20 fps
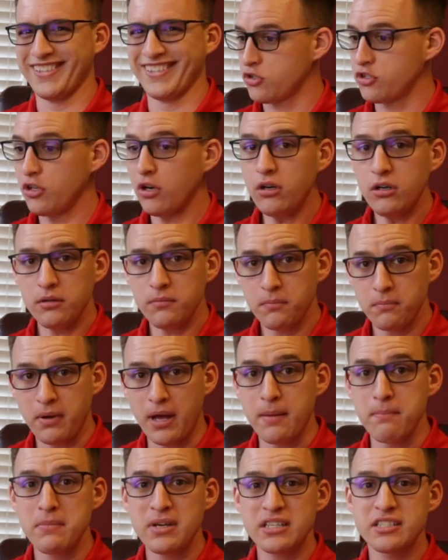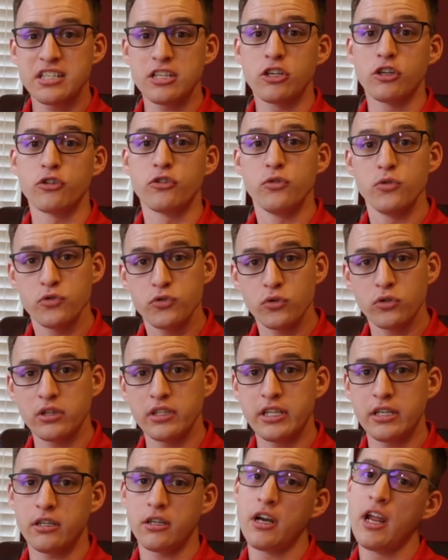Start by mixing your neutral
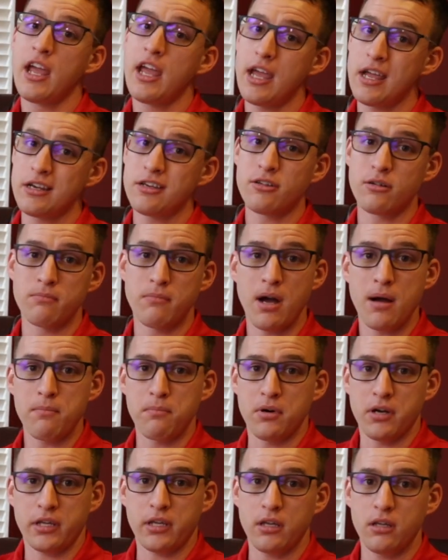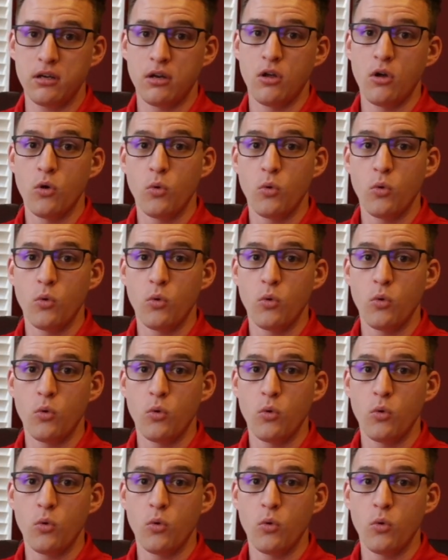cleaner into your mop bucket